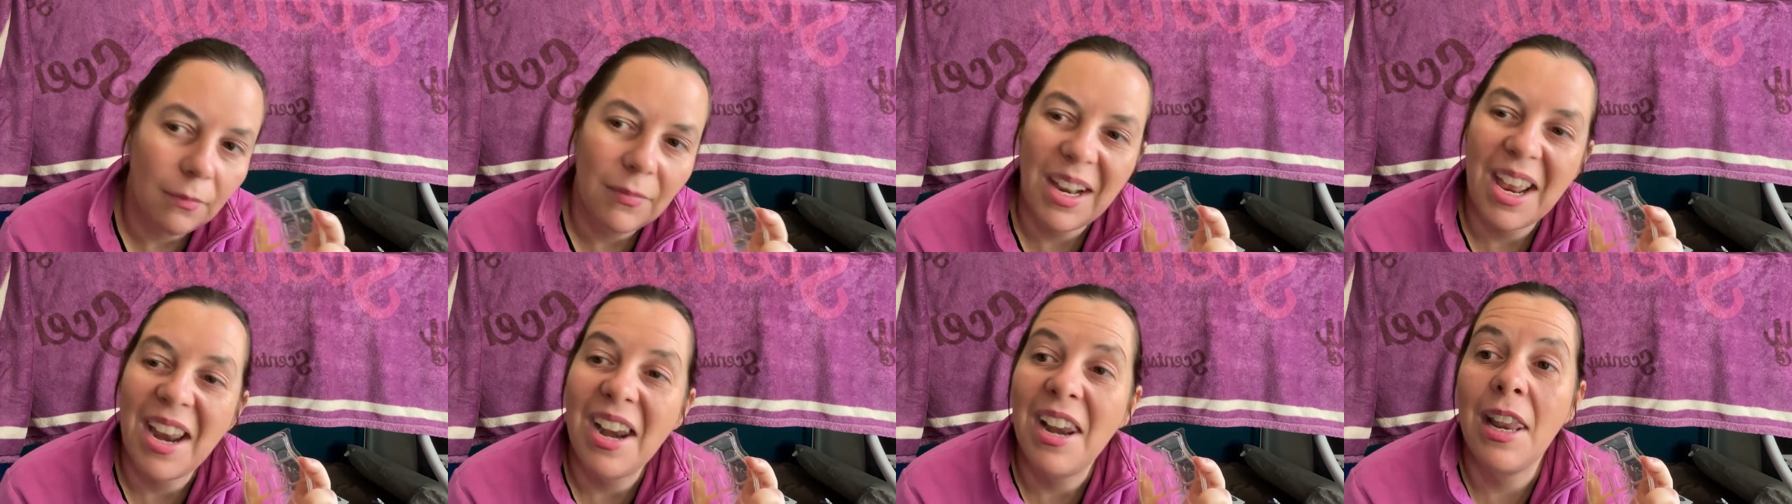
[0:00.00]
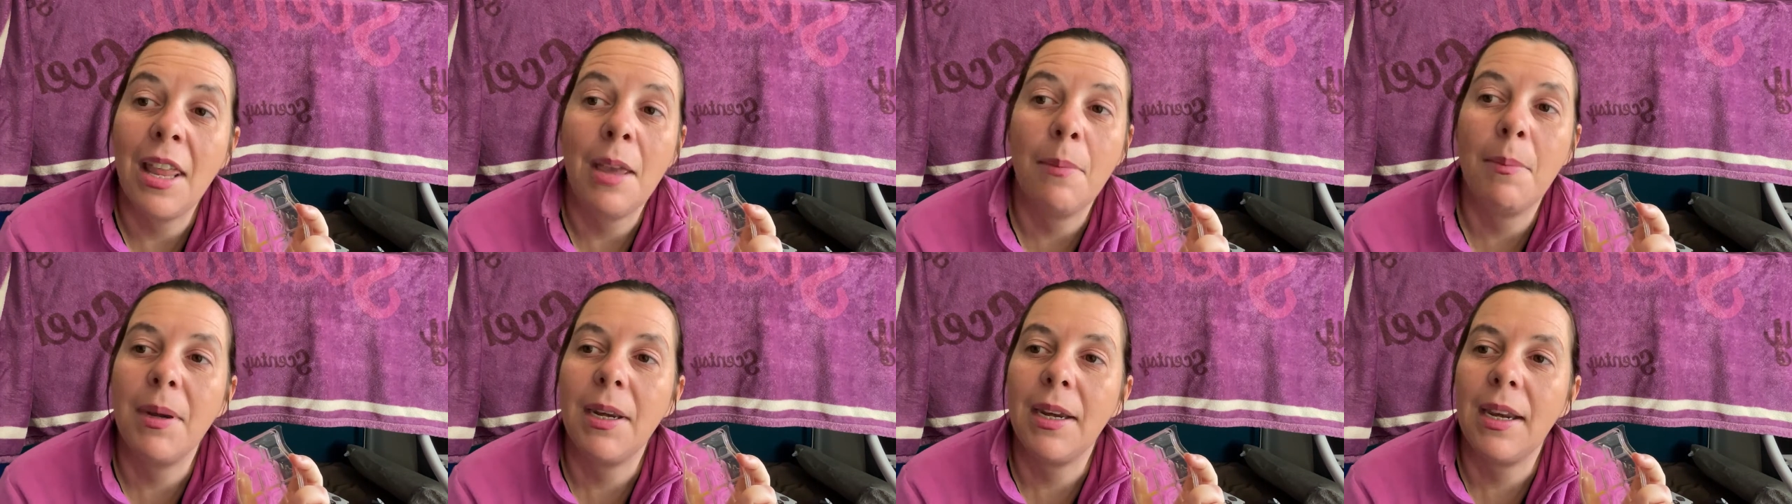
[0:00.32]

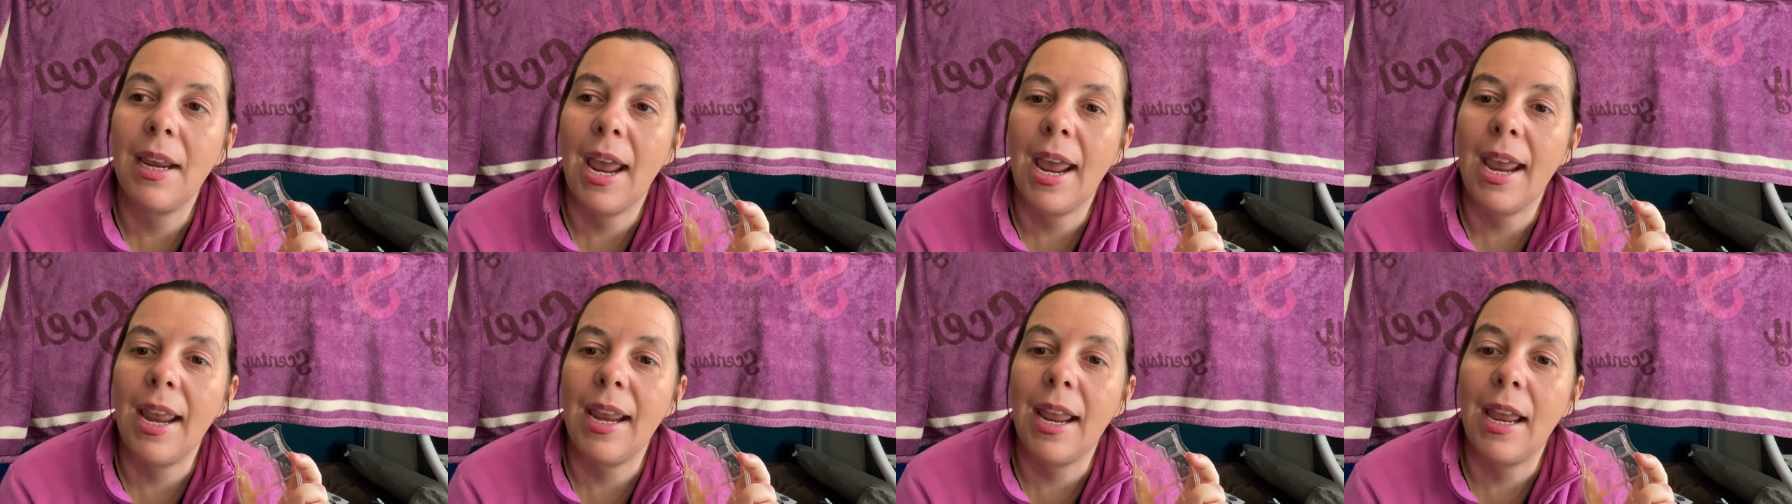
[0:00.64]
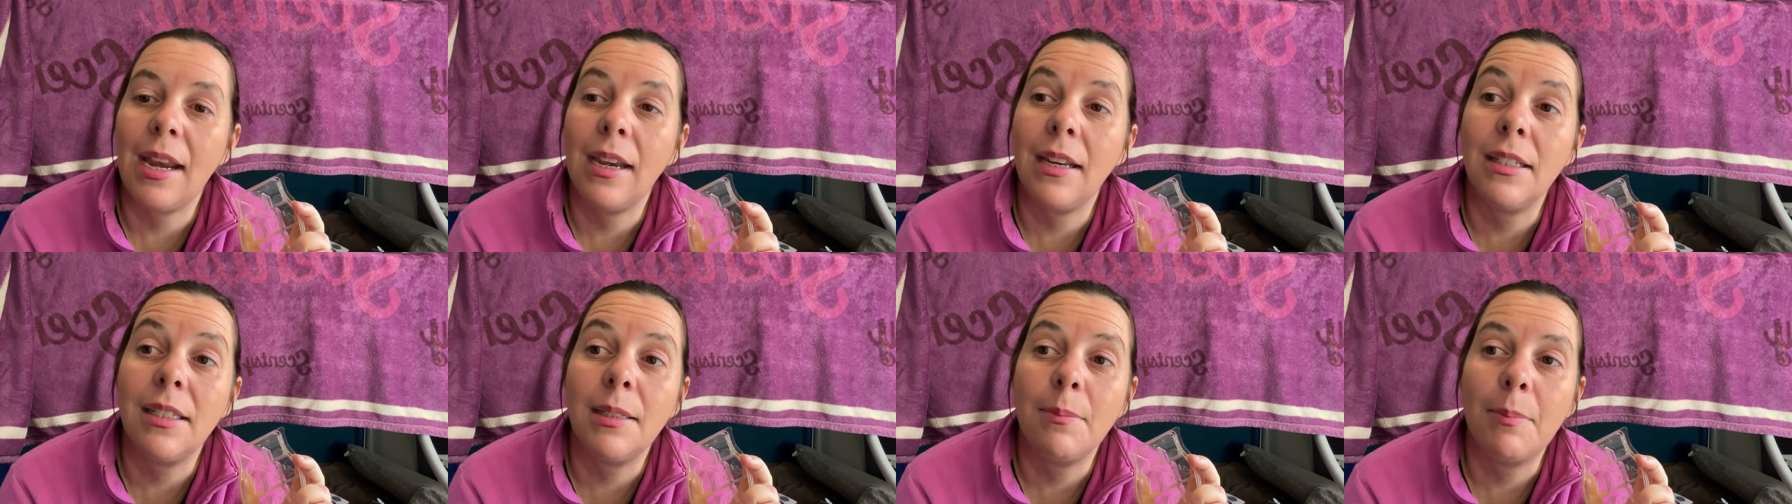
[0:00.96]
lemon cake at
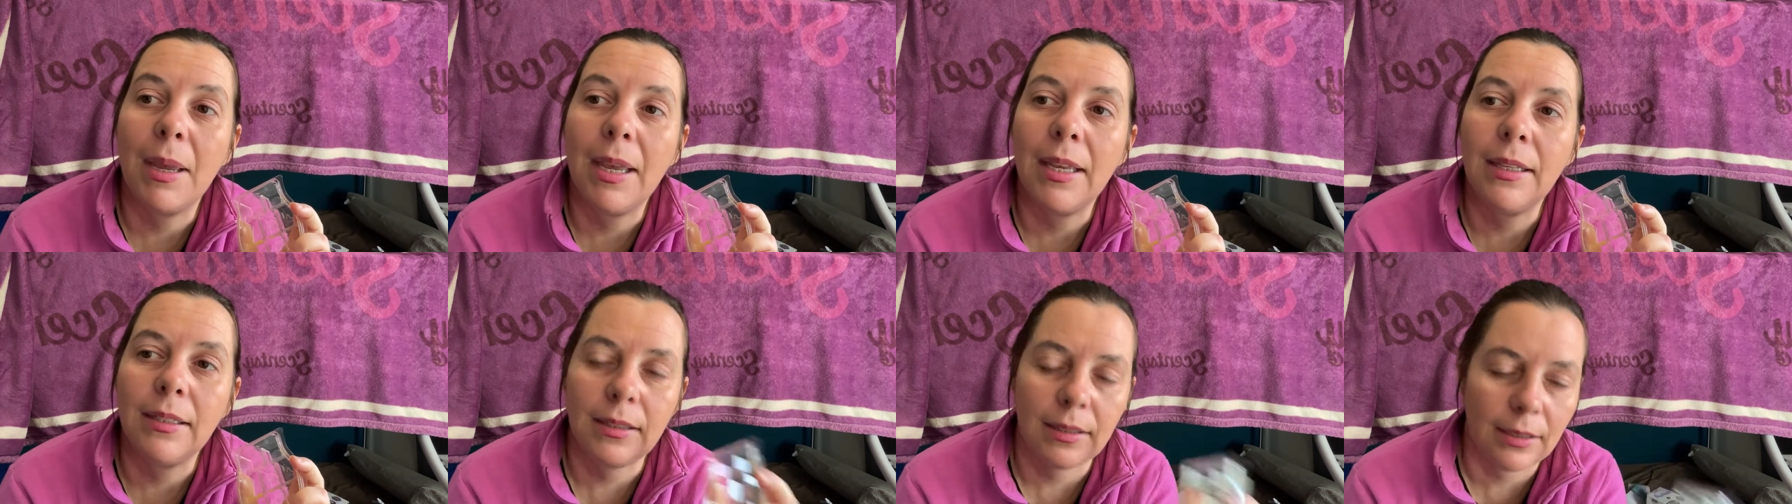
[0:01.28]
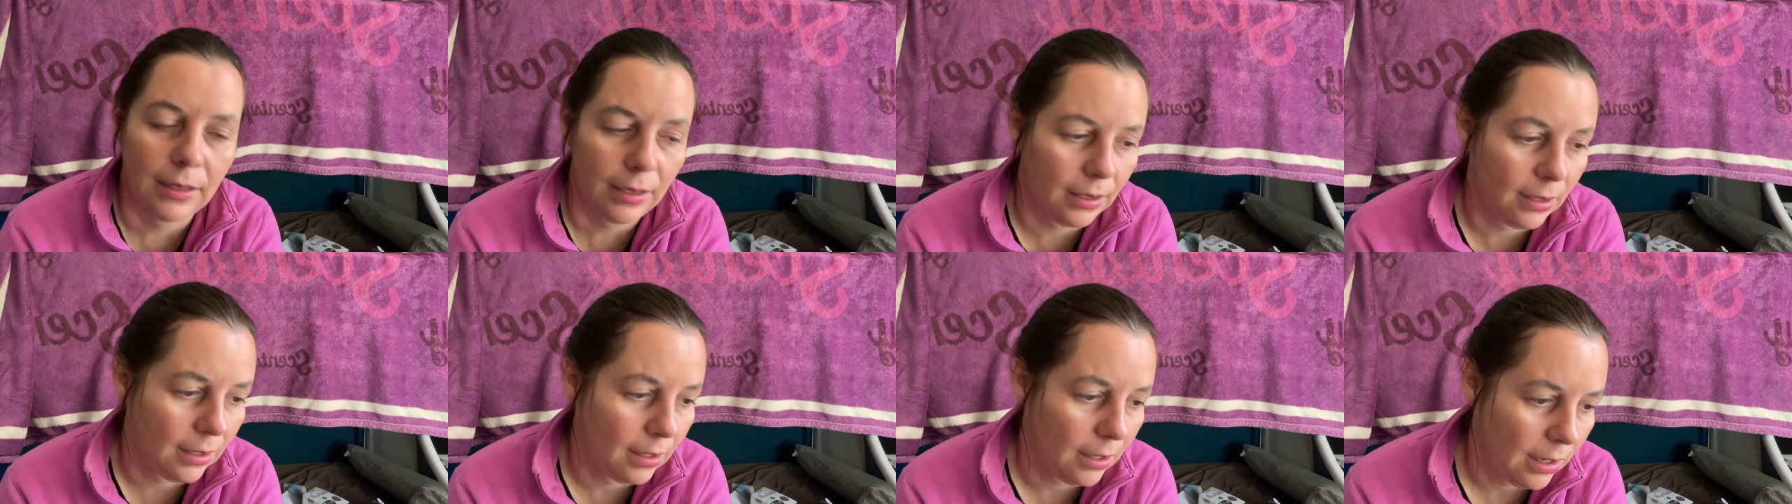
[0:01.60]
its
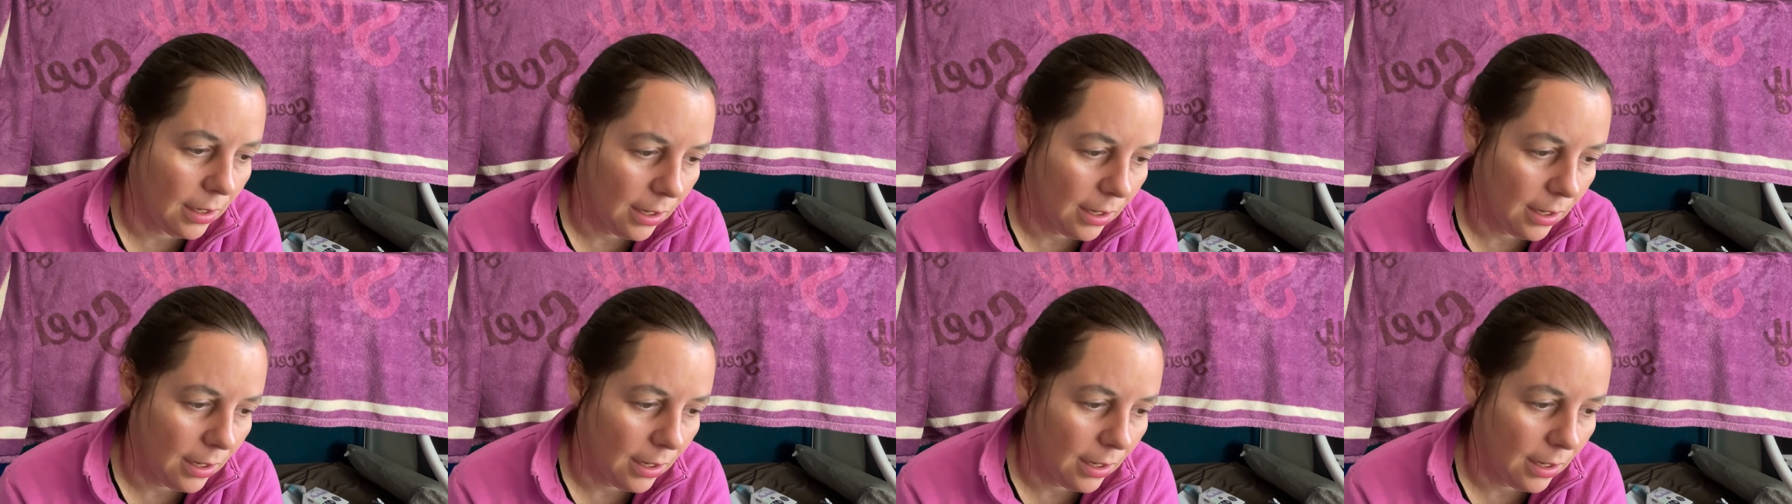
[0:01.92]
best.